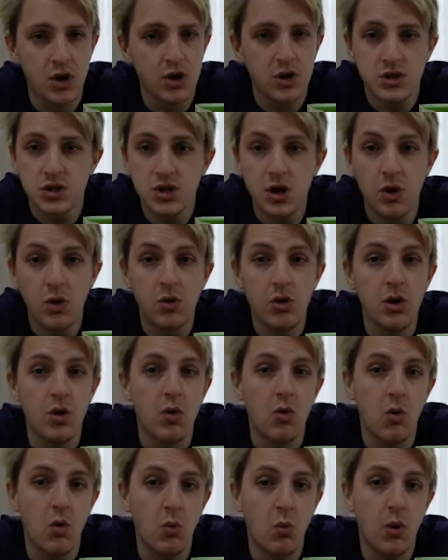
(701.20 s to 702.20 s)
So,
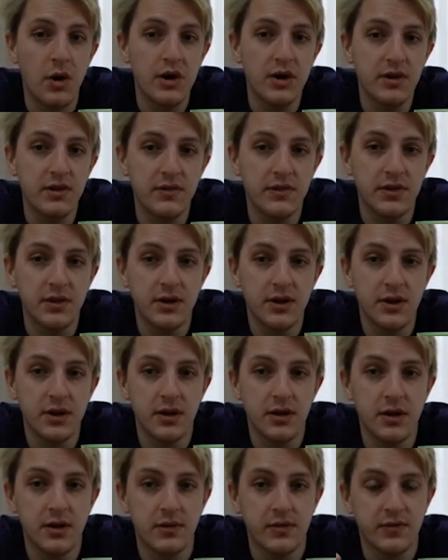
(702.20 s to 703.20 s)
one of
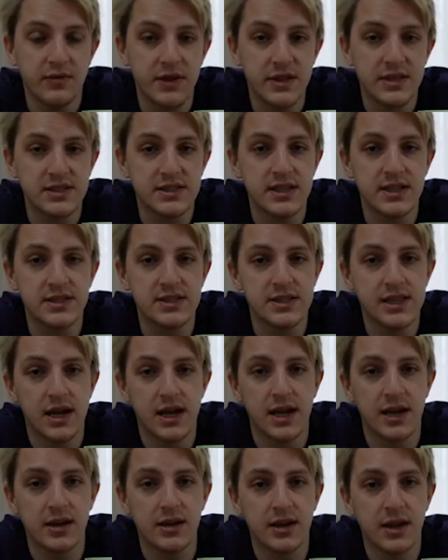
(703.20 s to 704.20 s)
the fixes
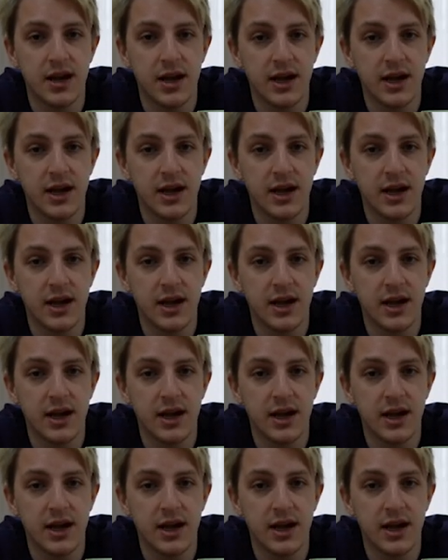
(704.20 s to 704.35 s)
that